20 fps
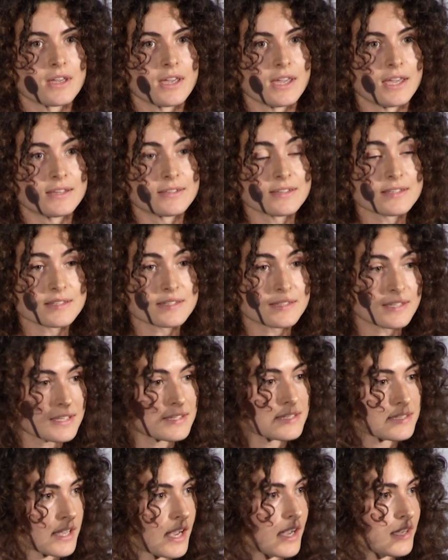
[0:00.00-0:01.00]
it is
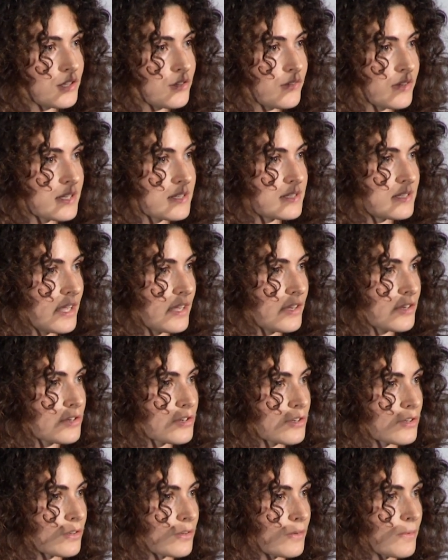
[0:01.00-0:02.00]
this kind of
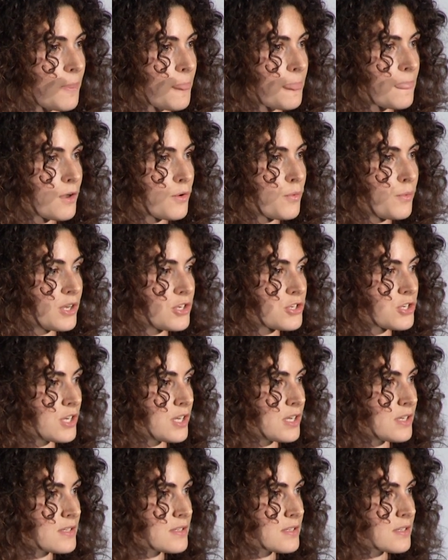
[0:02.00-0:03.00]
extinction which
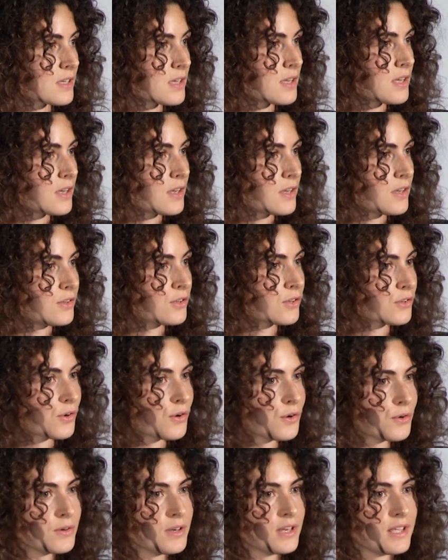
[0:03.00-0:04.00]
is not
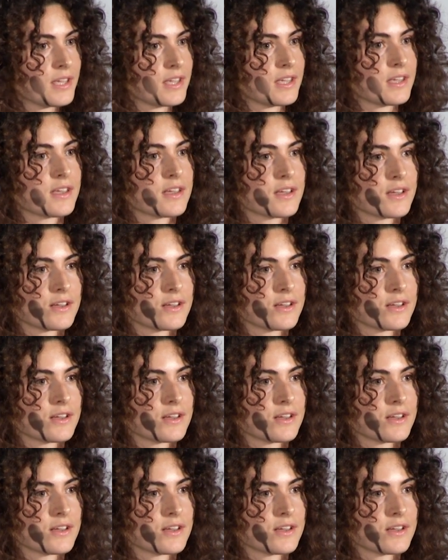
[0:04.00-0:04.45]
only